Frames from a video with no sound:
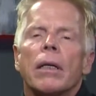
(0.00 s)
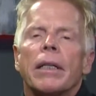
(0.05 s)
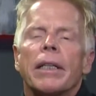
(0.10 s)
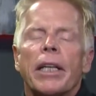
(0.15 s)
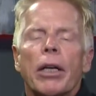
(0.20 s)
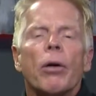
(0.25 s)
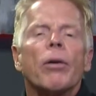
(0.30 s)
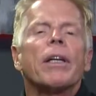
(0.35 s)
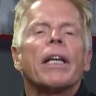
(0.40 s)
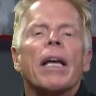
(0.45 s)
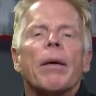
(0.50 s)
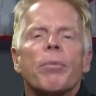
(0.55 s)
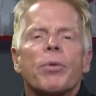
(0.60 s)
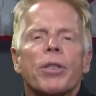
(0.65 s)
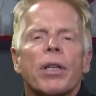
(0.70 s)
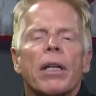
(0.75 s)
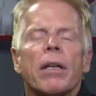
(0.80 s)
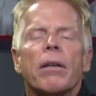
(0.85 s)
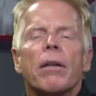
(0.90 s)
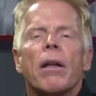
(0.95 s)
Gil
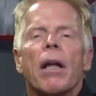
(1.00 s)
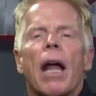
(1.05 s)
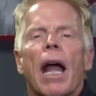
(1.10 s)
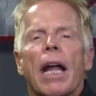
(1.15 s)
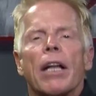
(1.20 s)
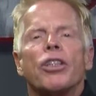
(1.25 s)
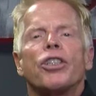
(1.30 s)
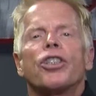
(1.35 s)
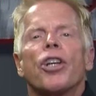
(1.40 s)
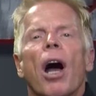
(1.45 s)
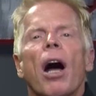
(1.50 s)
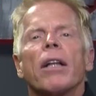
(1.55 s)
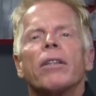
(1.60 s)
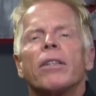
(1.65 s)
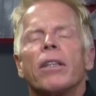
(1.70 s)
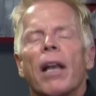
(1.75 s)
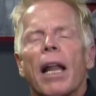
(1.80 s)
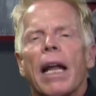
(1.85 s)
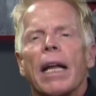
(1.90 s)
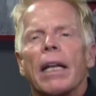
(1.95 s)
Gibson, and Sean
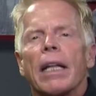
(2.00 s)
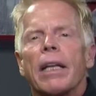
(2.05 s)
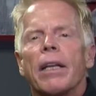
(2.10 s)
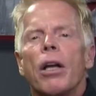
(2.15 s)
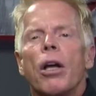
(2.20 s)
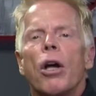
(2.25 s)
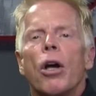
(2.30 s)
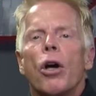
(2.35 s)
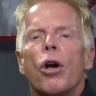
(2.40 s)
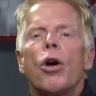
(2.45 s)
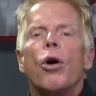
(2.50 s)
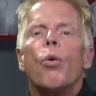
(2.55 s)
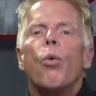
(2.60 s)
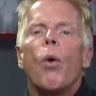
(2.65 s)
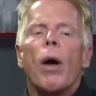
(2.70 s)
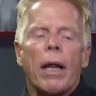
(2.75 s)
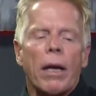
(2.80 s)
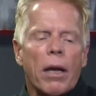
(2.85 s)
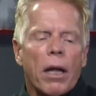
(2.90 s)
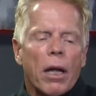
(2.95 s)
Delaney, who
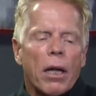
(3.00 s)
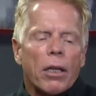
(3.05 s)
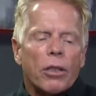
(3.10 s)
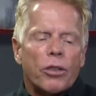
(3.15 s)
went